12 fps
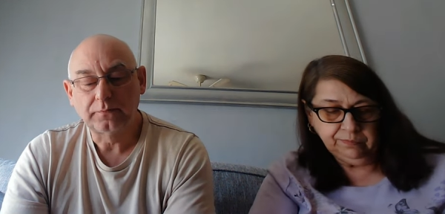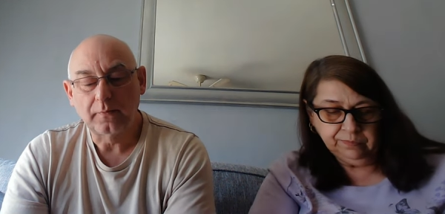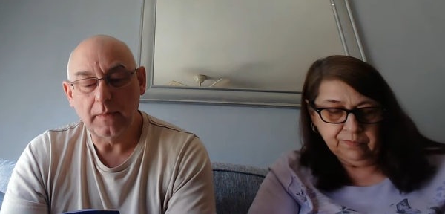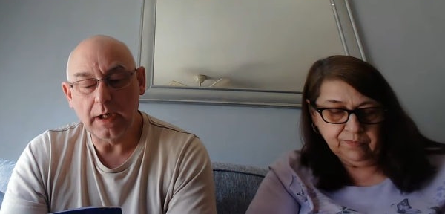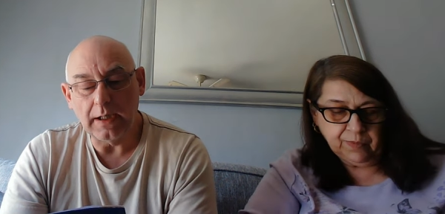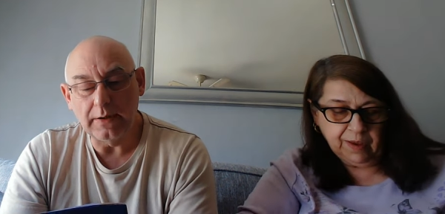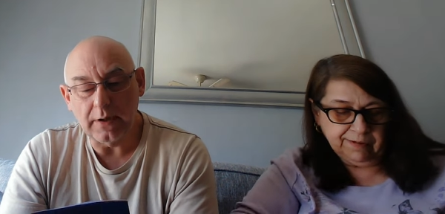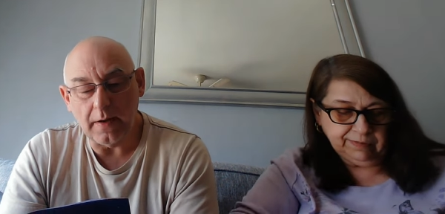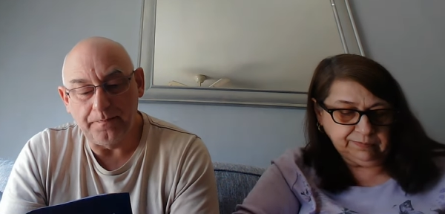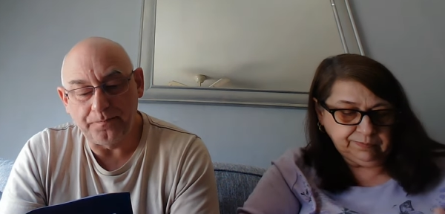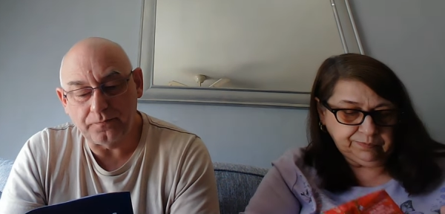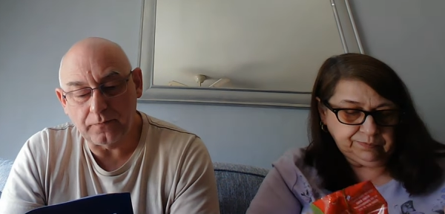Speaker 1: is,
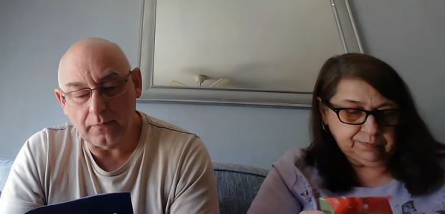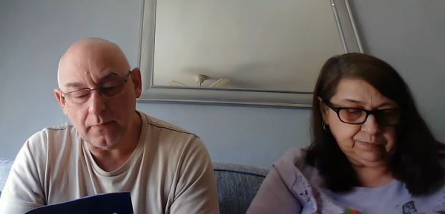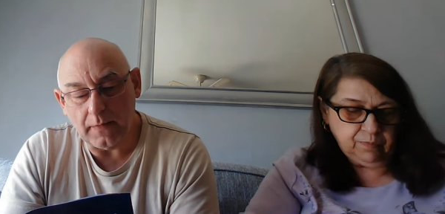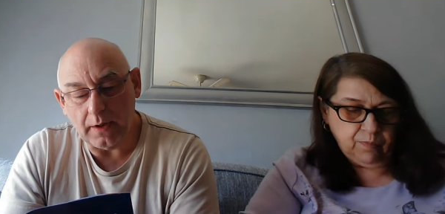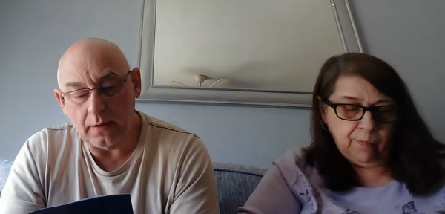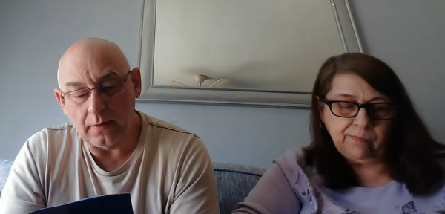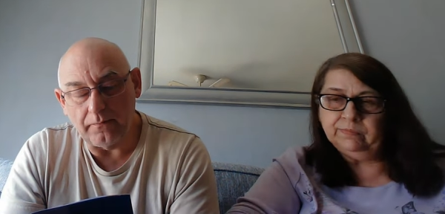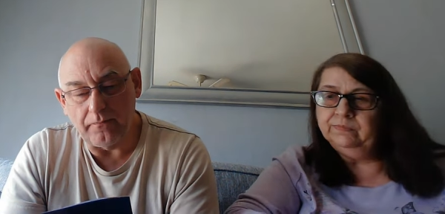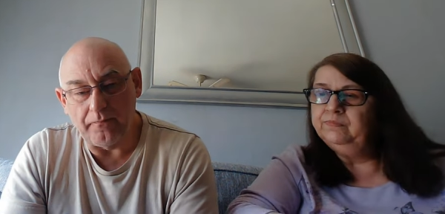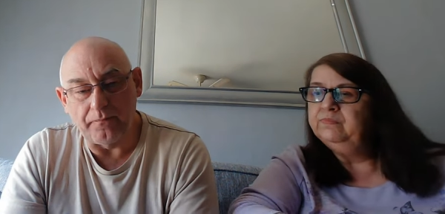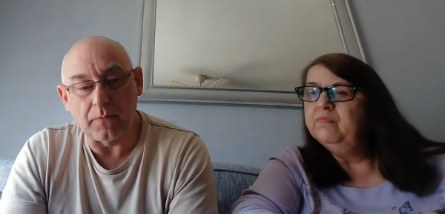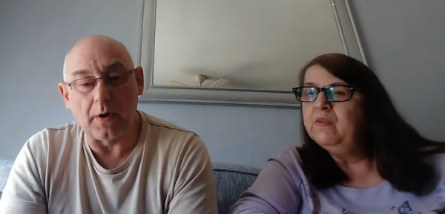
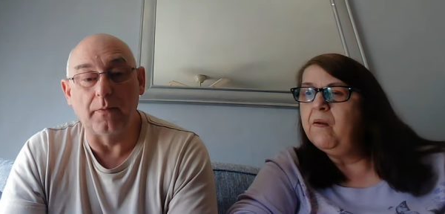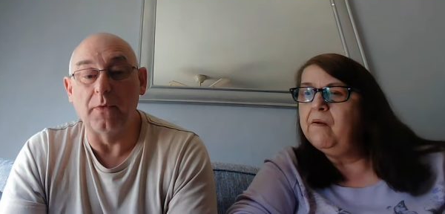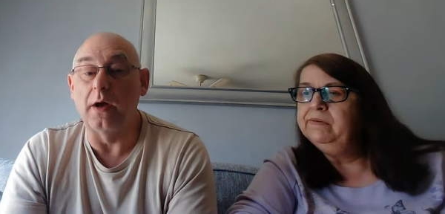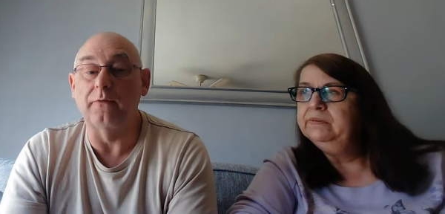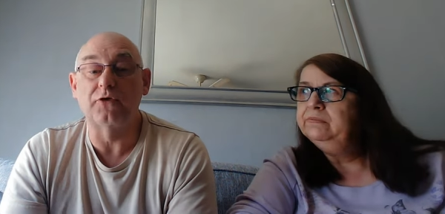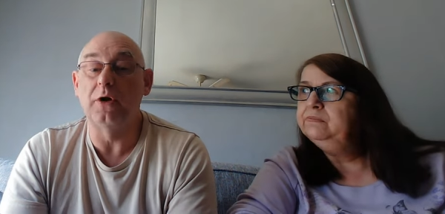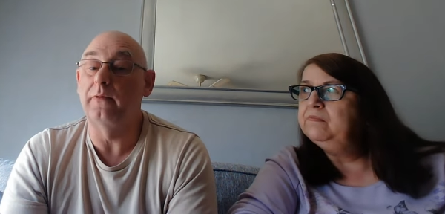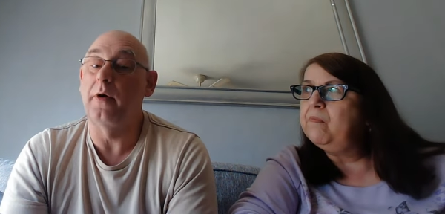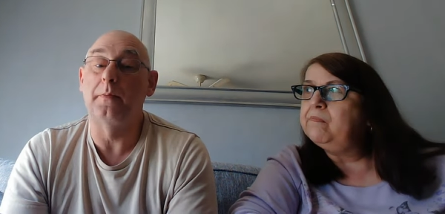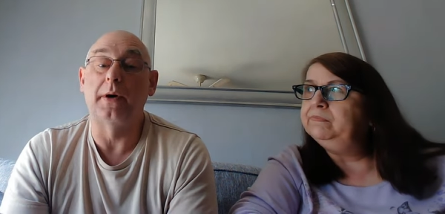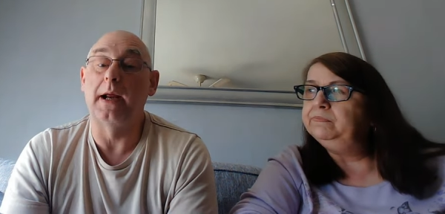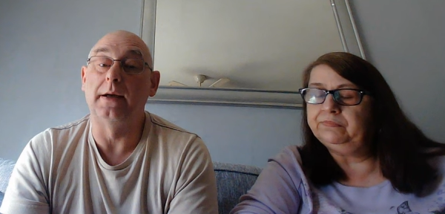I'm not sure if I'm
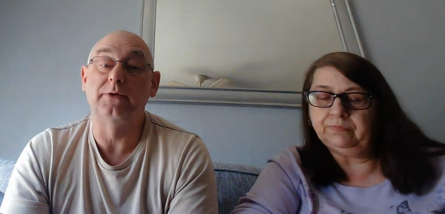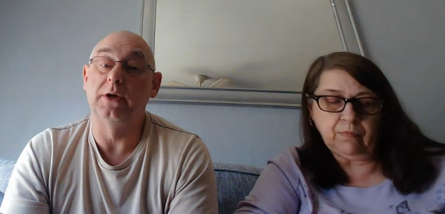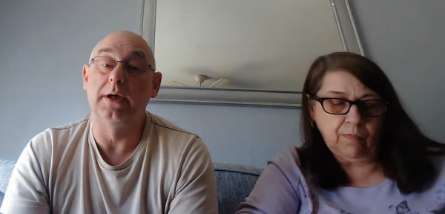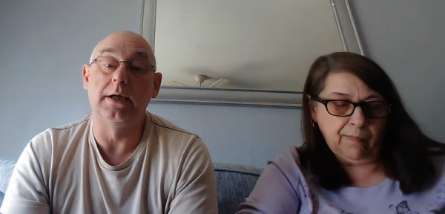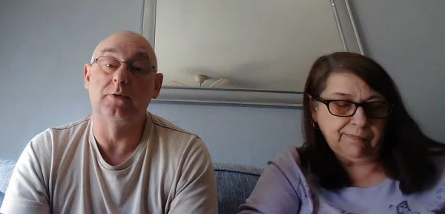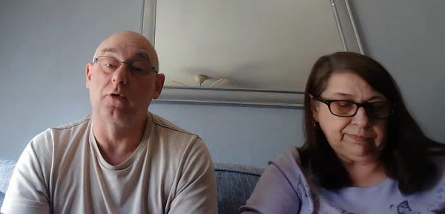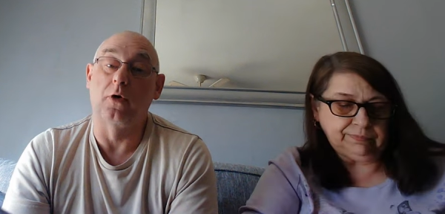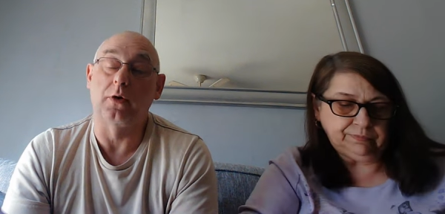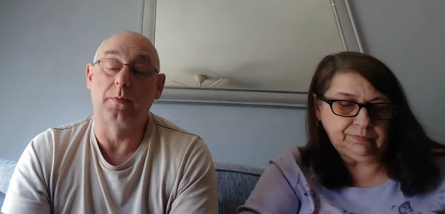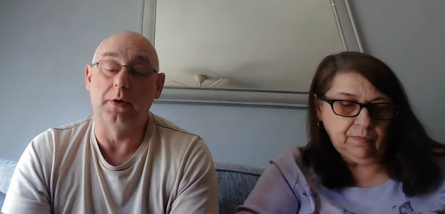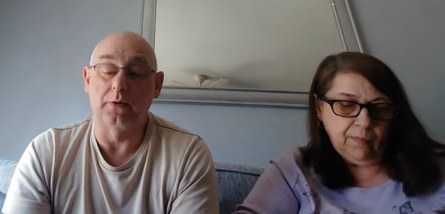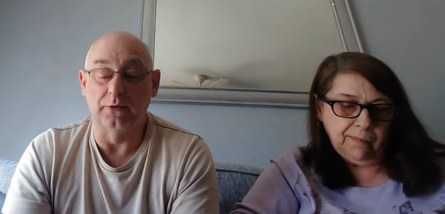pronouncing these right
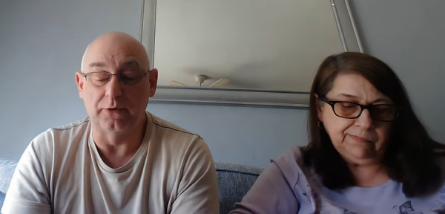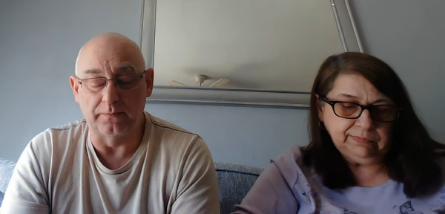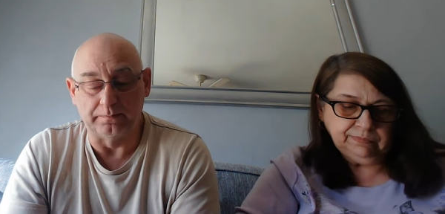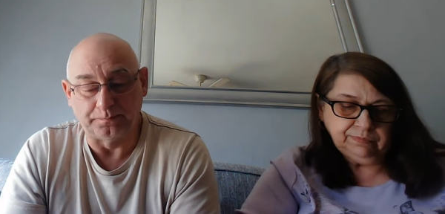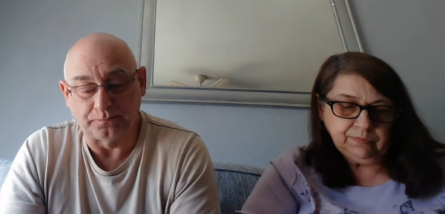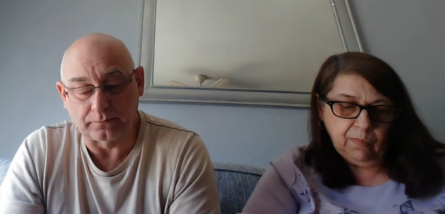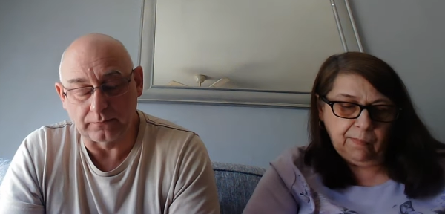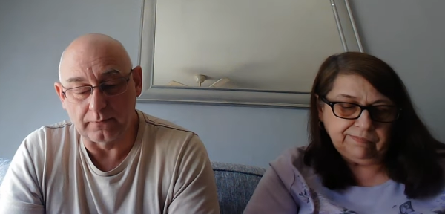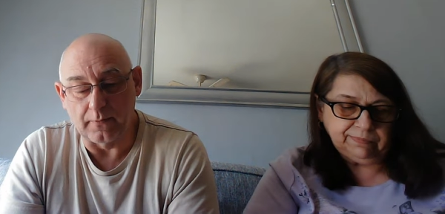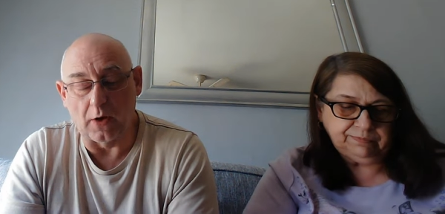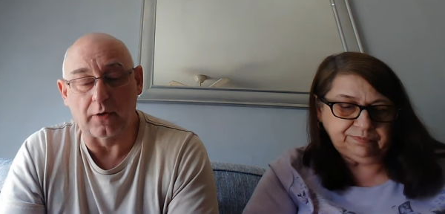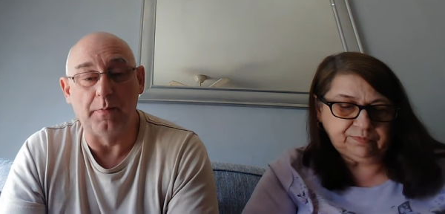because
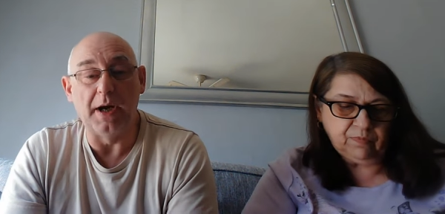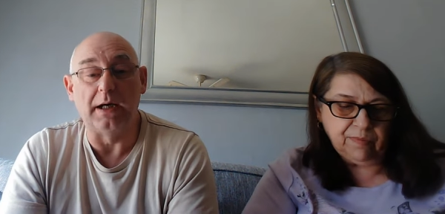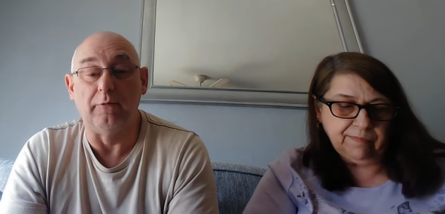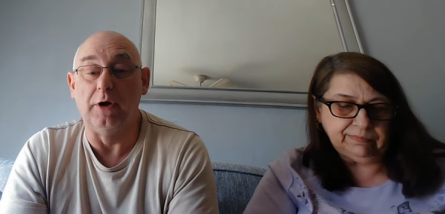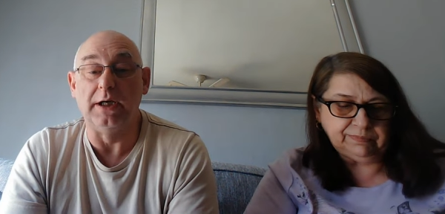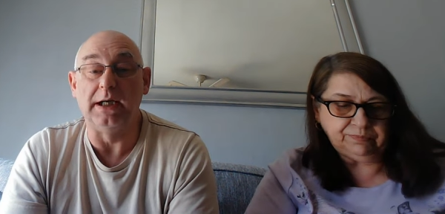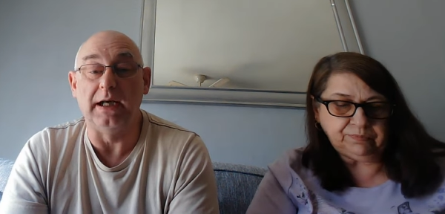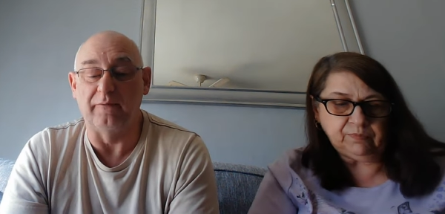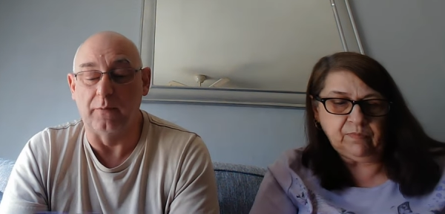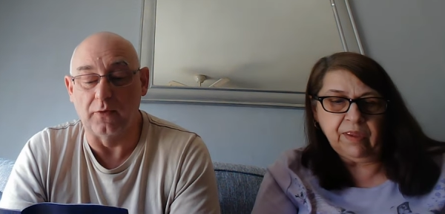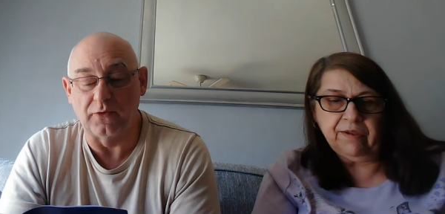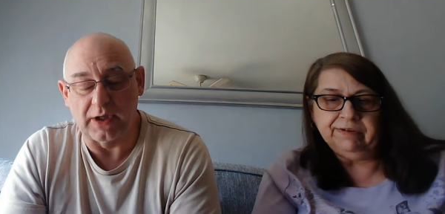I can barely read it, never
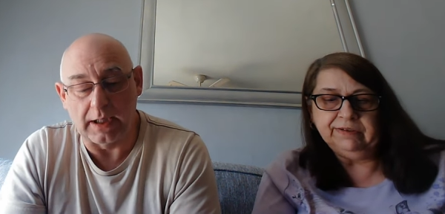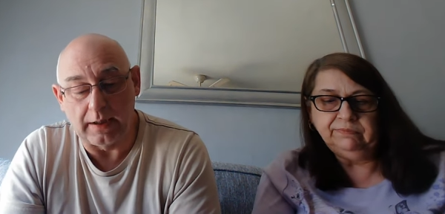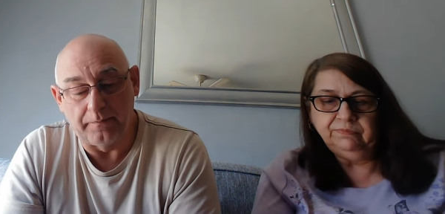mind say.